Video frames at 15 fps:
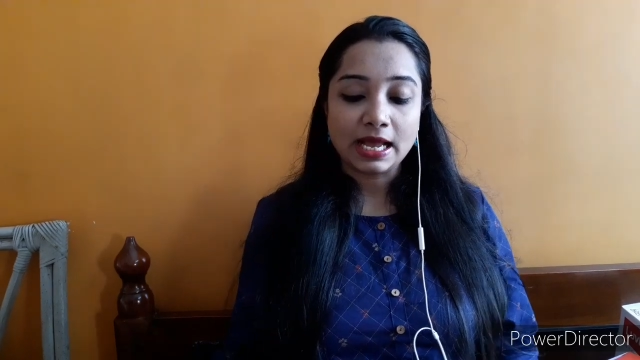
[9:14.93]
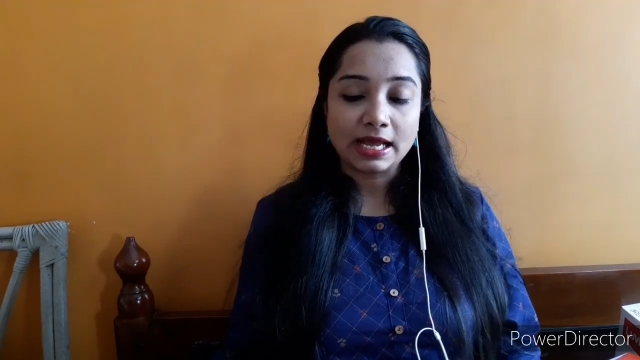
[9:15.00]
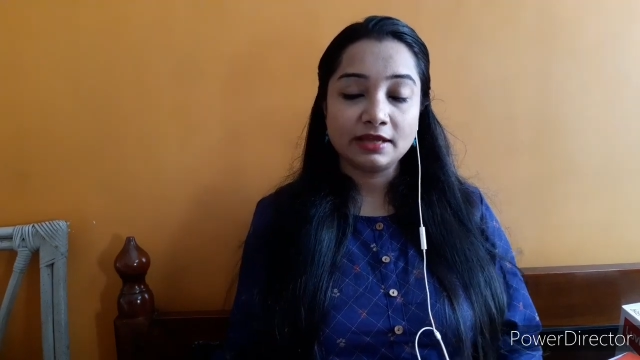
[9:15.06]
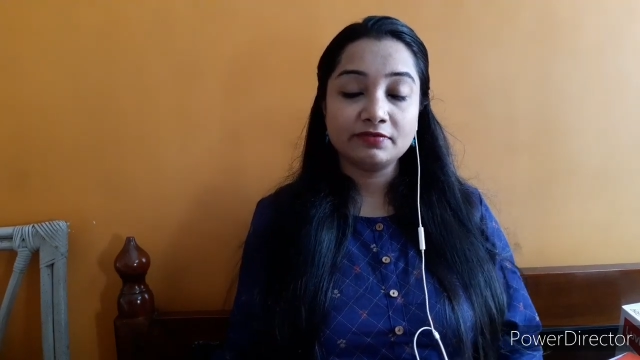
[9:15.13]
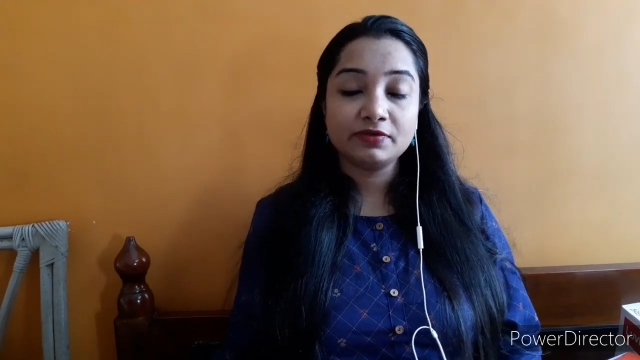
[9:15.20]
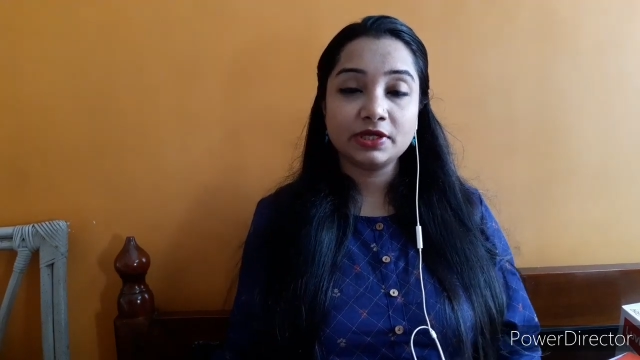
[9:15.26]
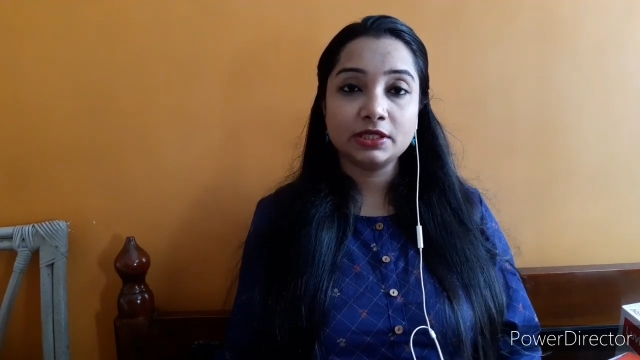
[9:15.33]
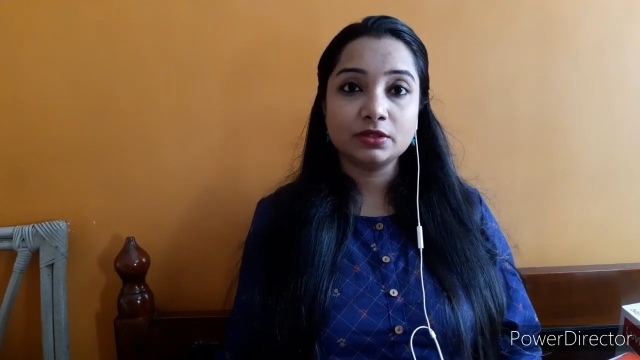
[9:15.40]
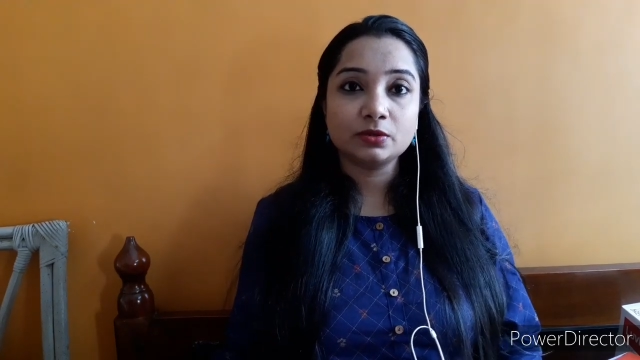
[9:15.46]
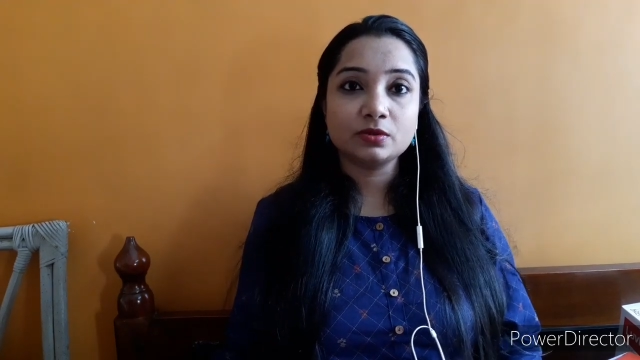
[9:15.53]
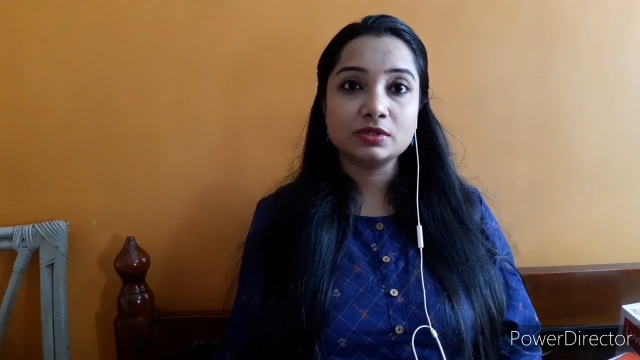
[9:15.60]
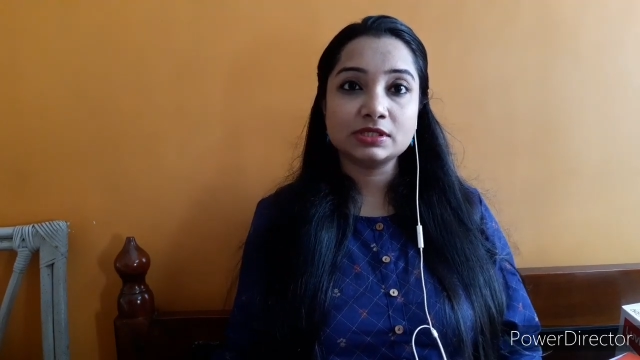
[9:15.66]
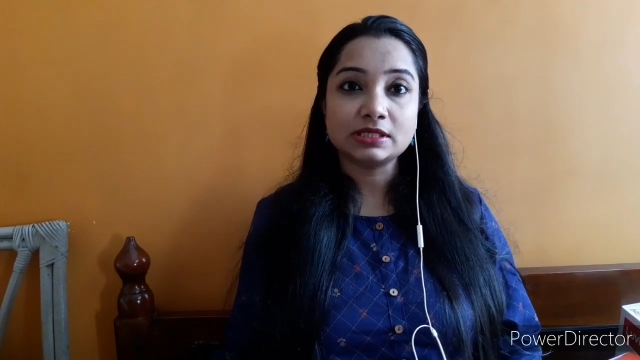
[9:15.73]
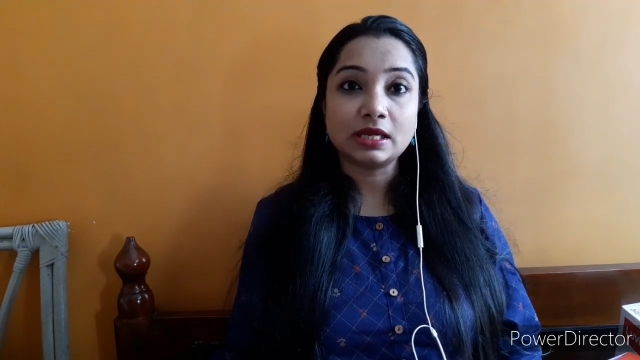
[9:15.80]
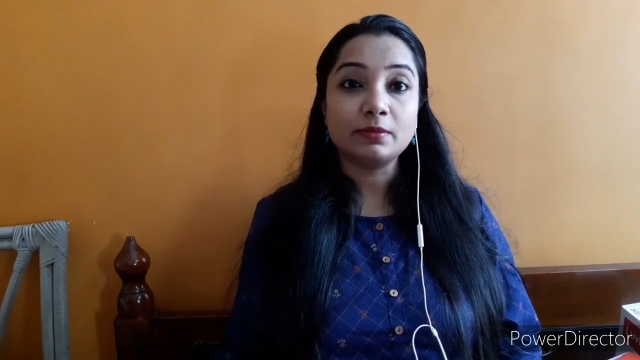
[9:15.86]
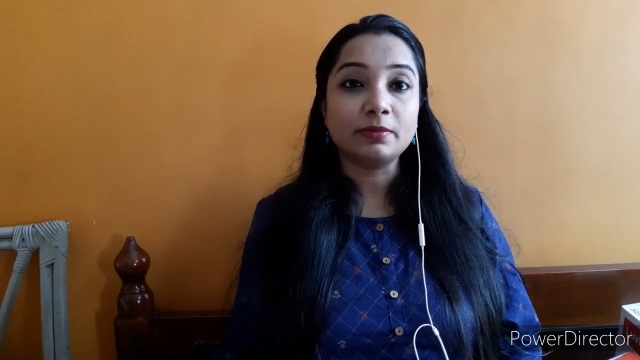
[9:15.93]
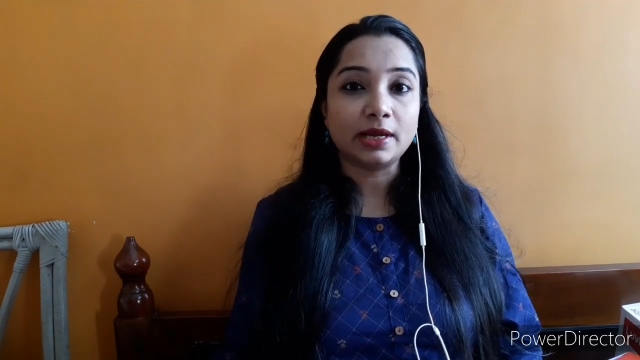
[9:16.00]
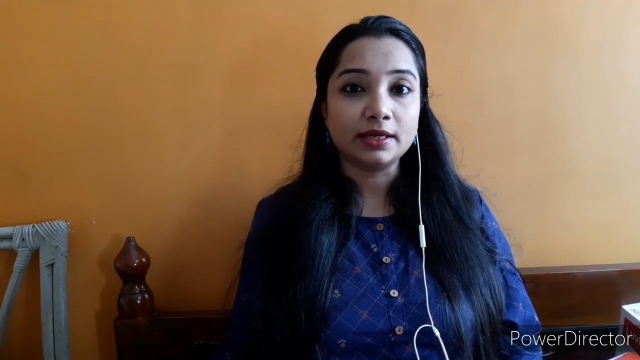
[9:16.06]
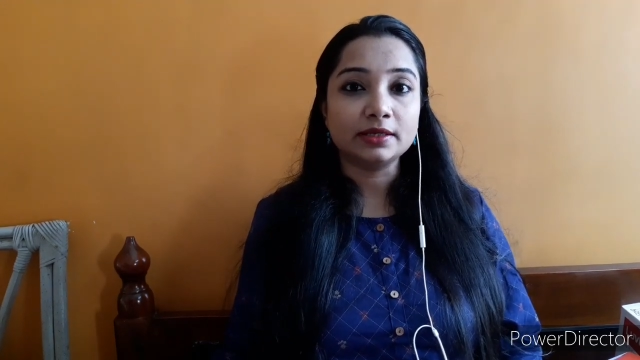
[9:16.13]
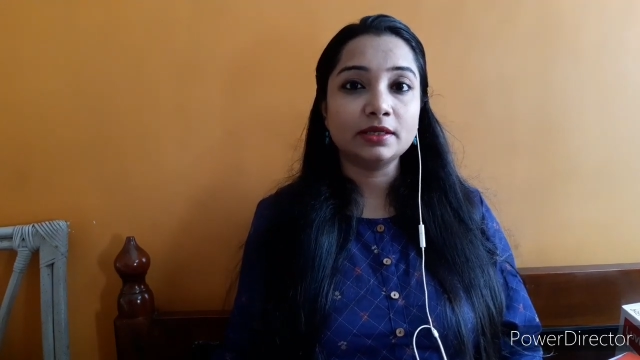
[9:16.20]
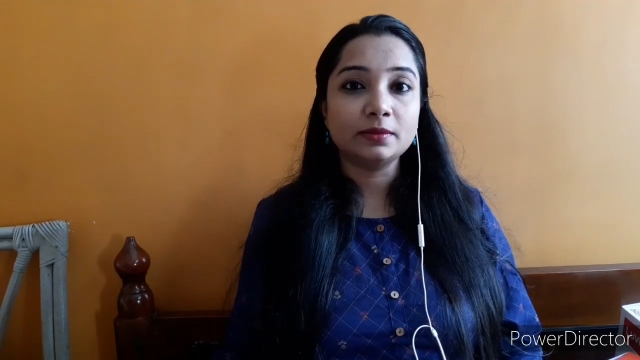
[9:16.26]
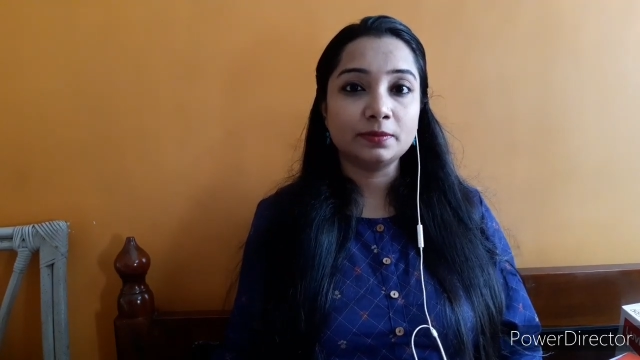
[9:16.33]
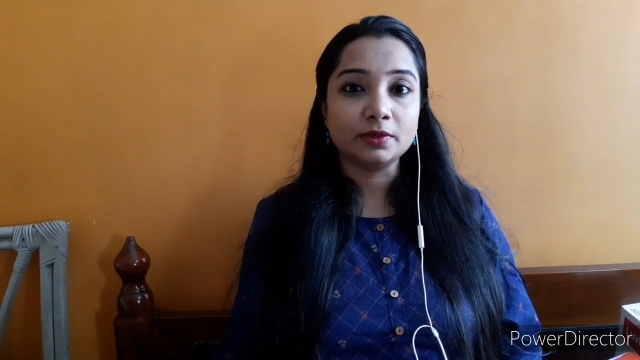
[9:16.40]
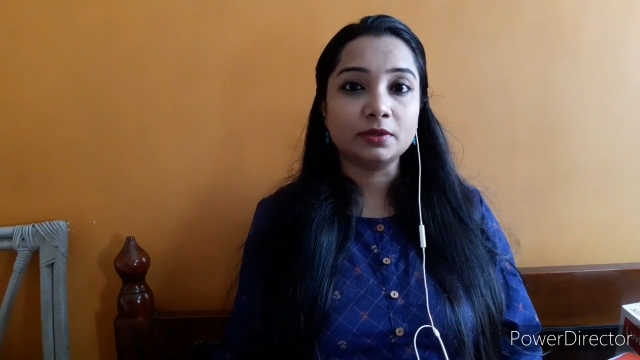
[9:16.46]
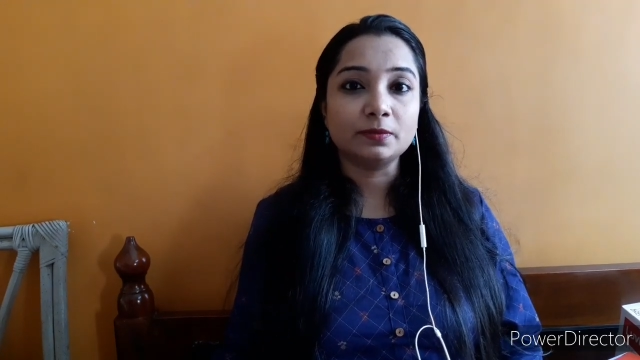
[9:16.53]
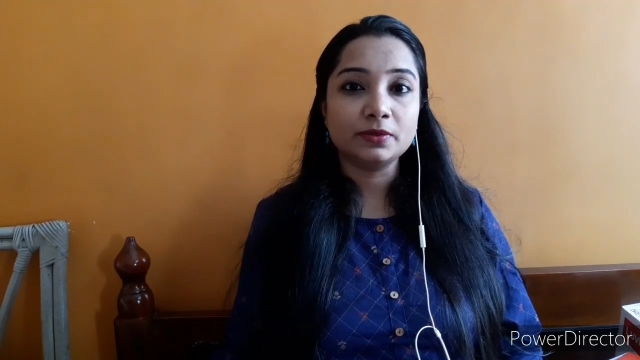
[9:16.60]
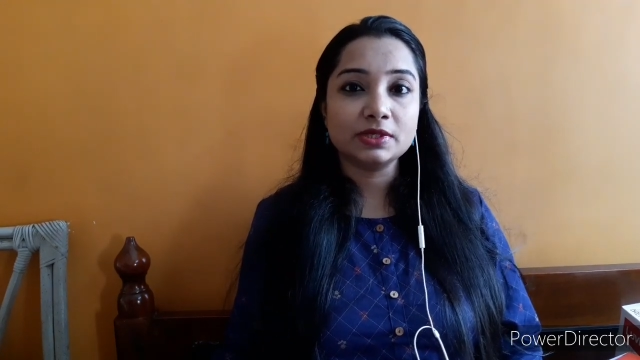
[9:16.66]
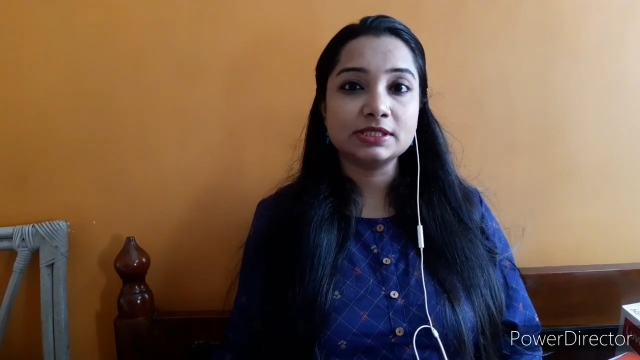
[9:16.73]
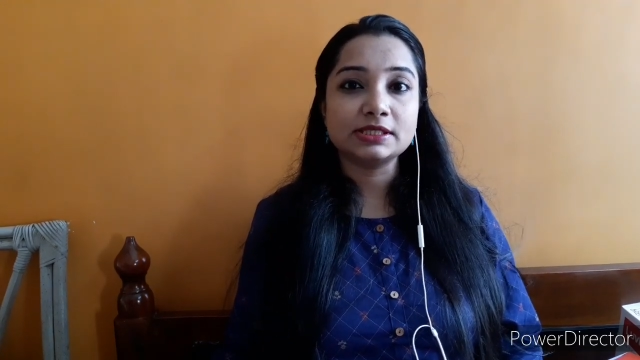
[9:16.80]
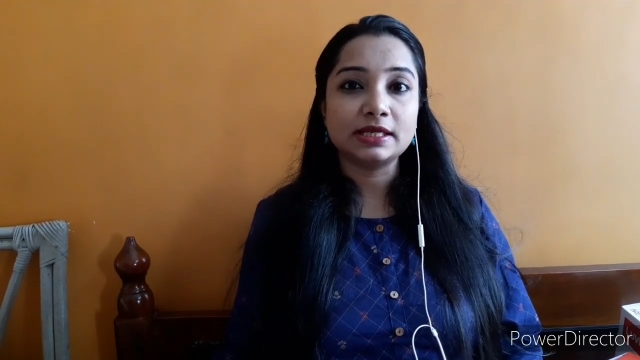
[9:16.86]
I feel those are
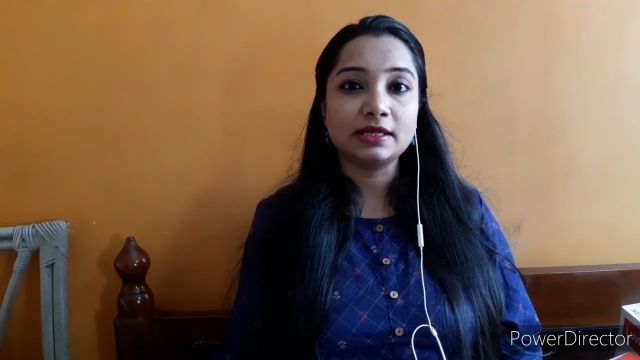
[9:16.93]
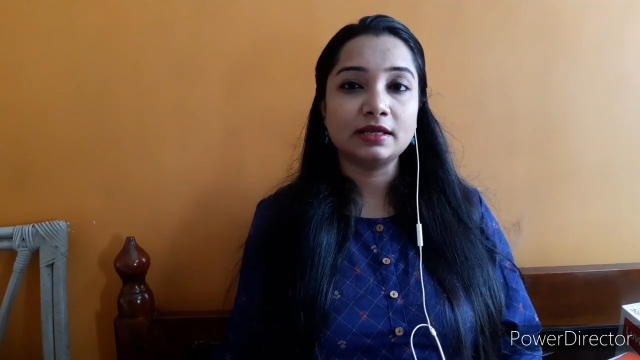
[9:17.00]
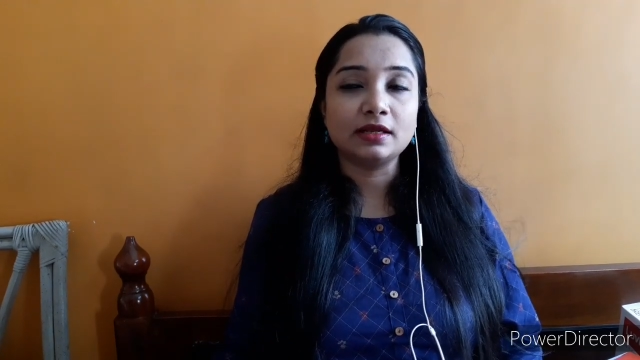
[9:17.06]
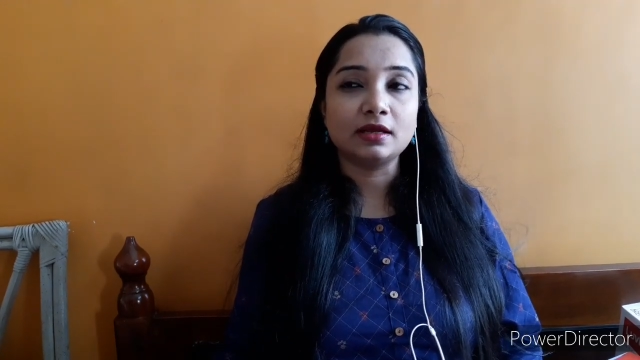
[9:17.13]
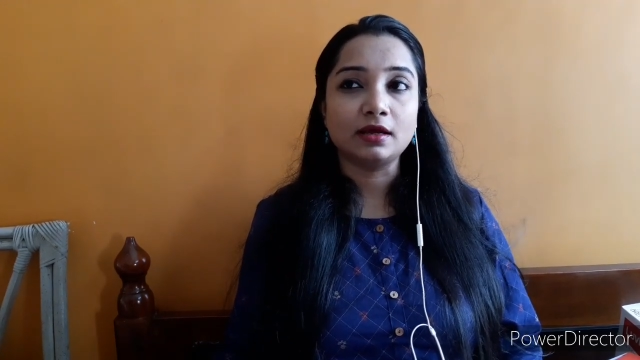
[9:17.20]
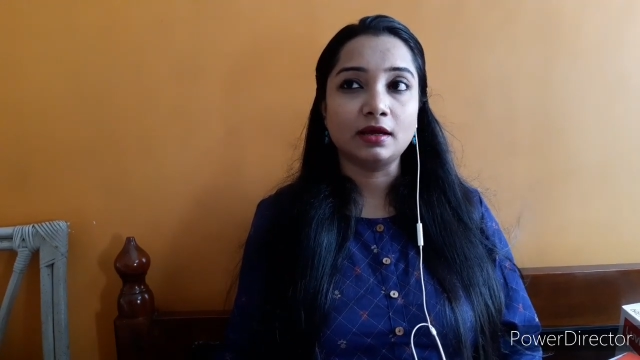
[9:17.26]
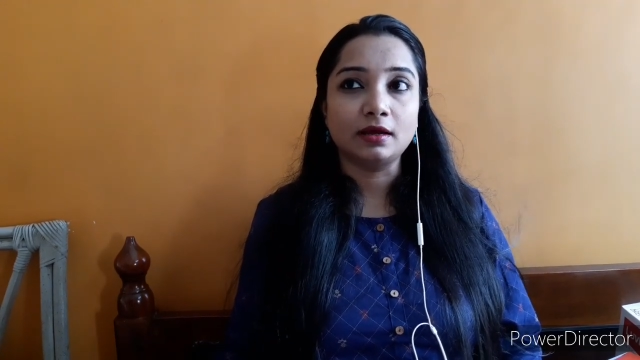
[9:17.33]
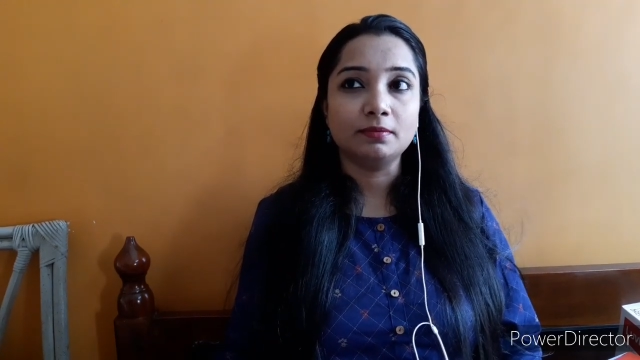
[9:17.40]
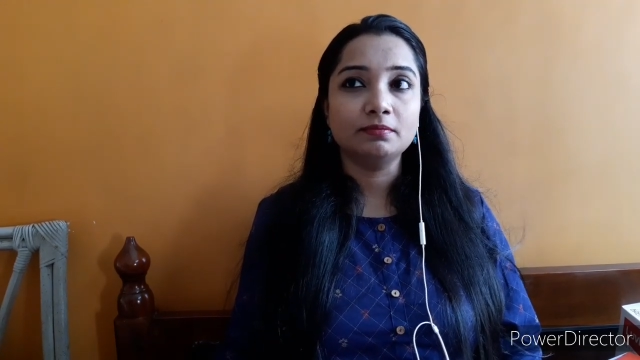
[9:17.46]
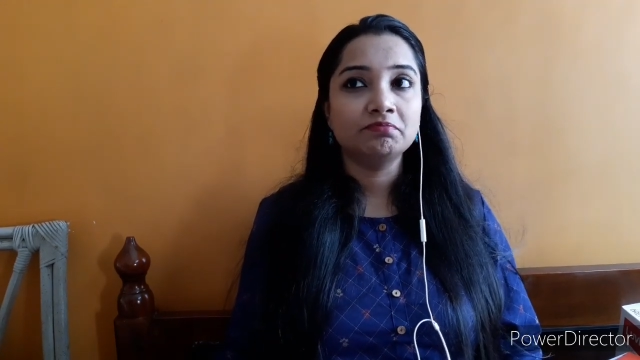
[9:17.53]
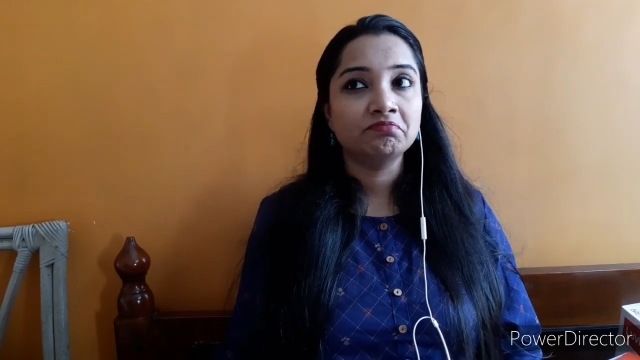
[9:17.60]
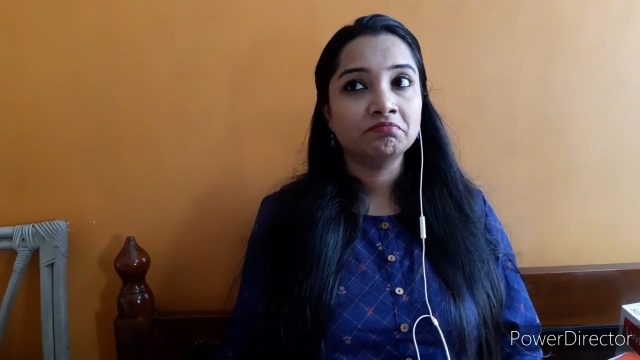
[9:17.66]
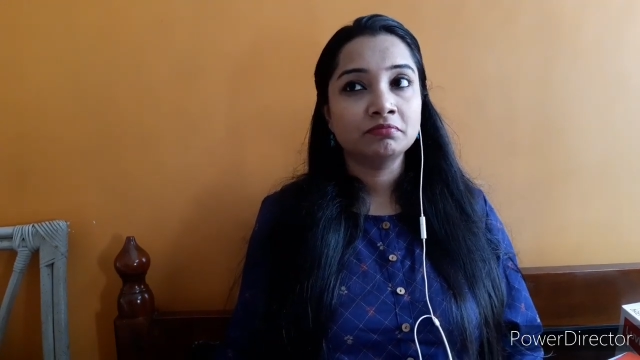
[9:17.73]
multi-purpose, and